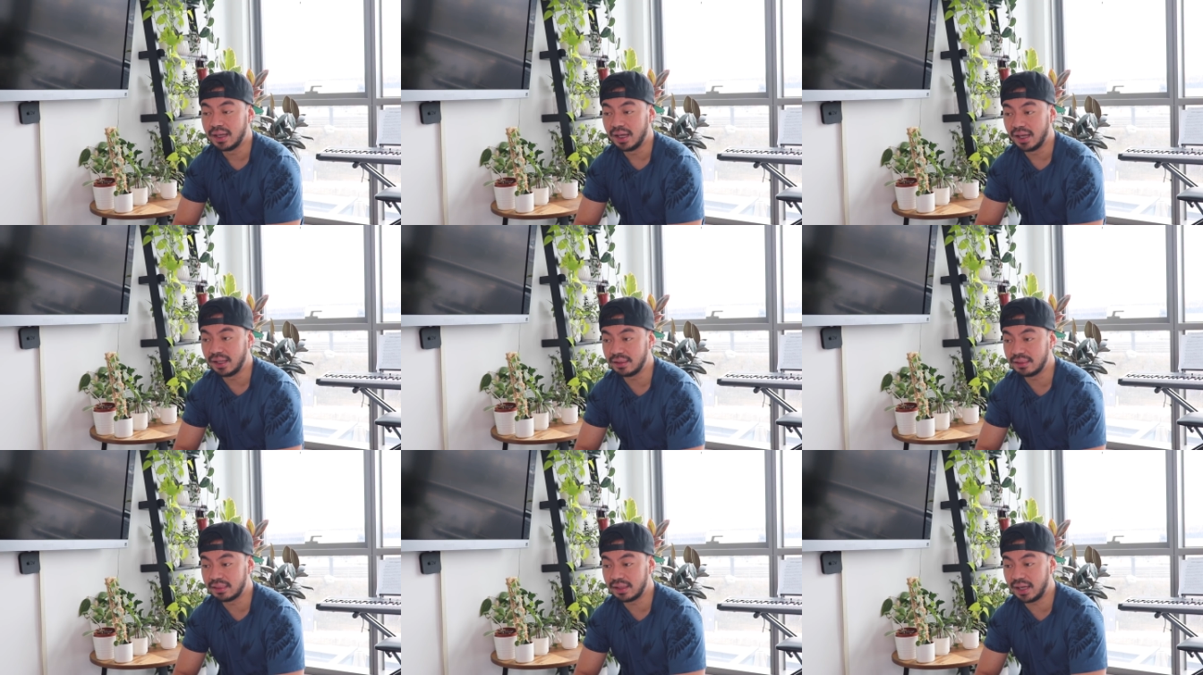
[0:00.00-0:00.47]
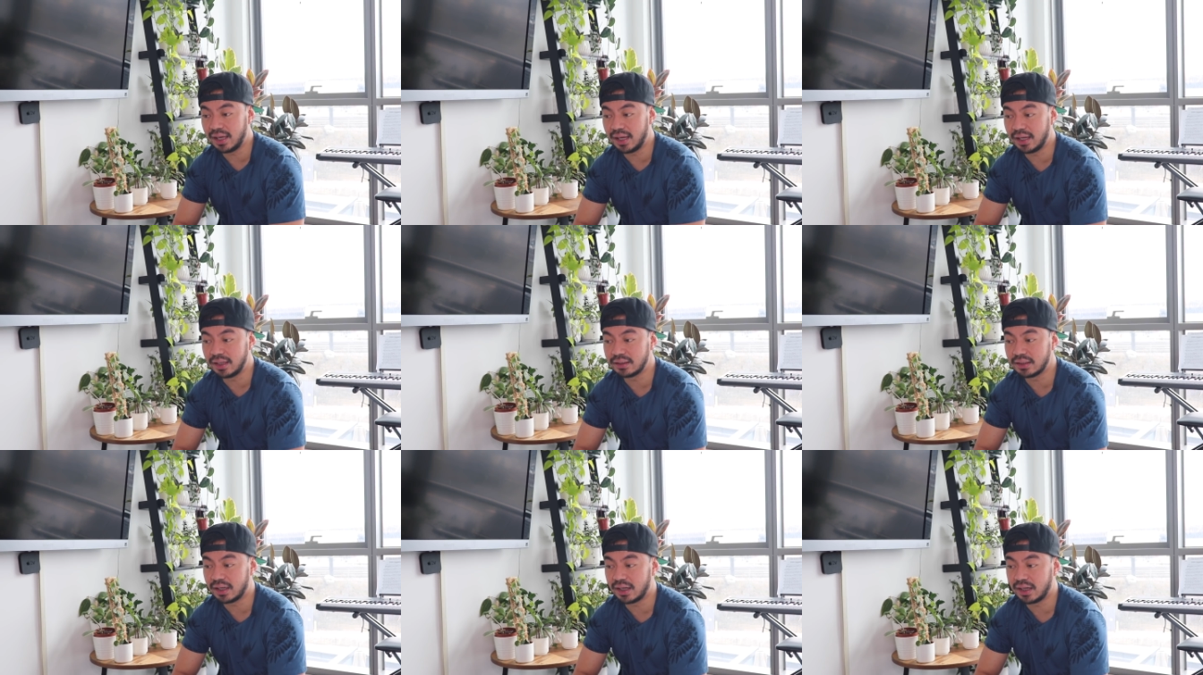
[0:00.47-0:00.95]
And
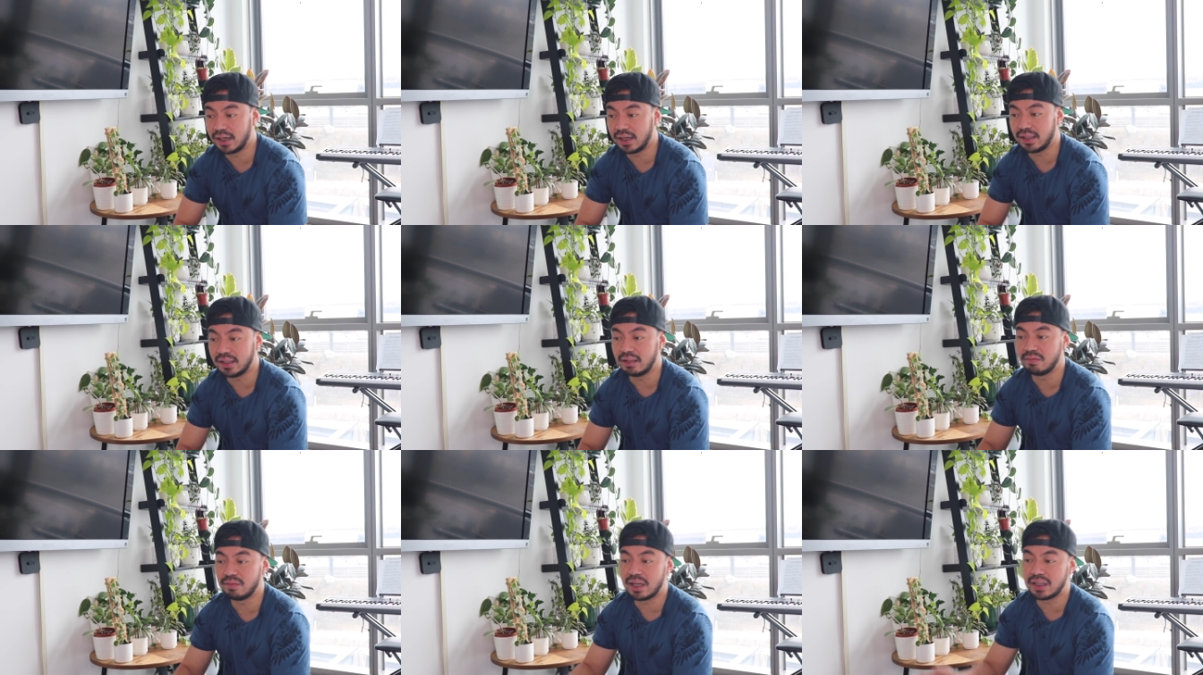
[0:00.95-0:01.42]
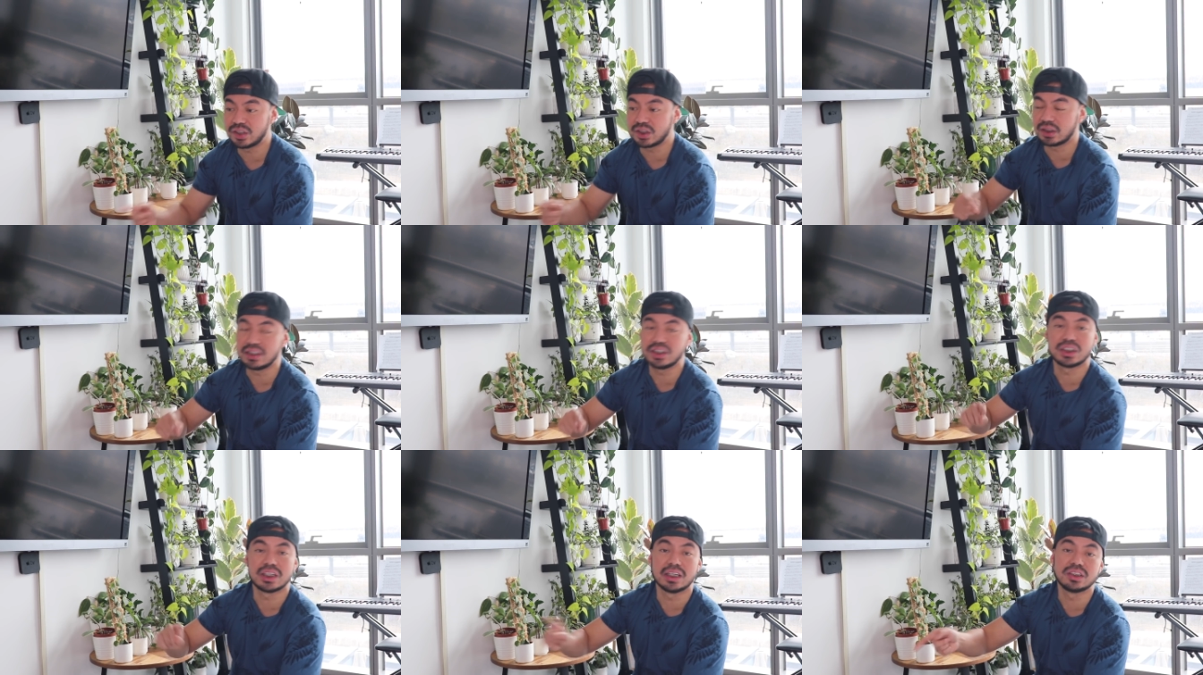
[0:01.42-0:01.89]
then I
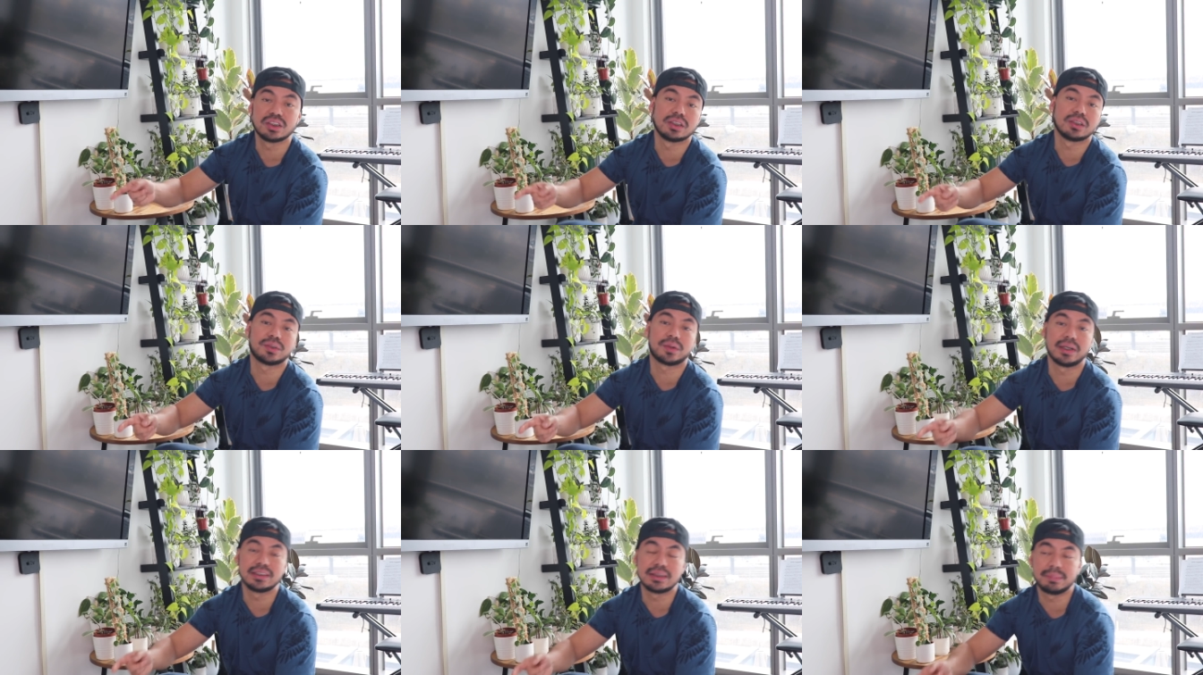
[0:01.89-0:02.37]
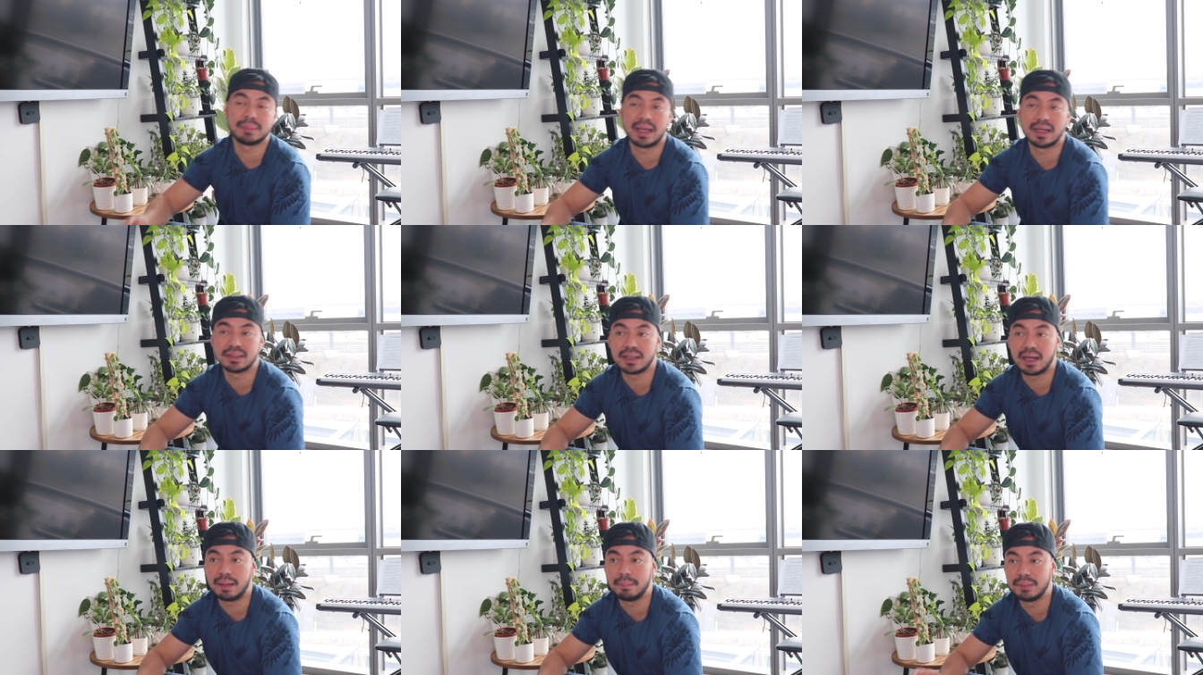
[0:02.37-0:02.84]
eventually changed to Crazy
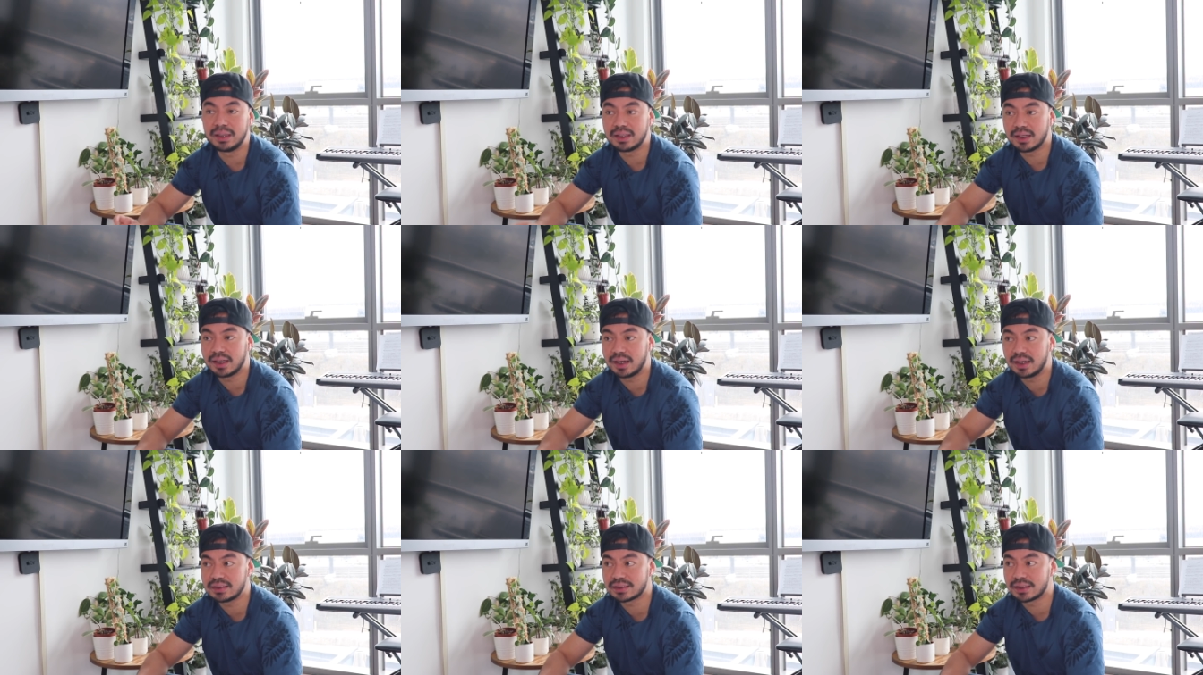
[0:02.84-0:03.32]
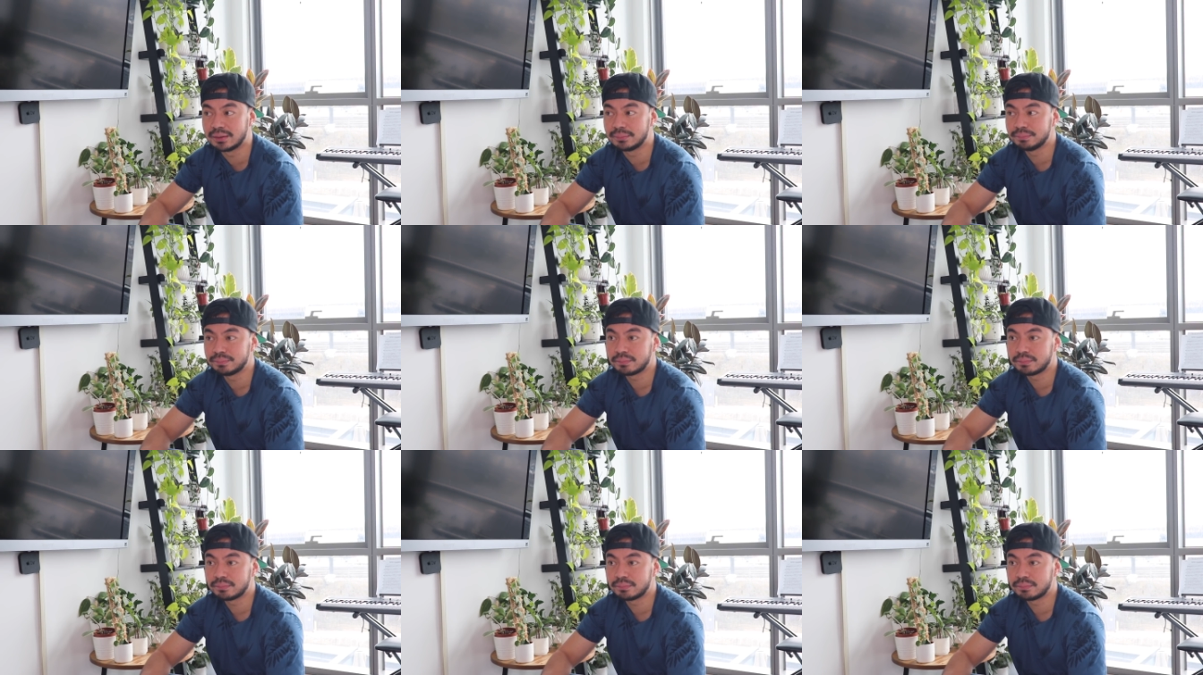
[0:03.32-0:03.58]
Plant Guy because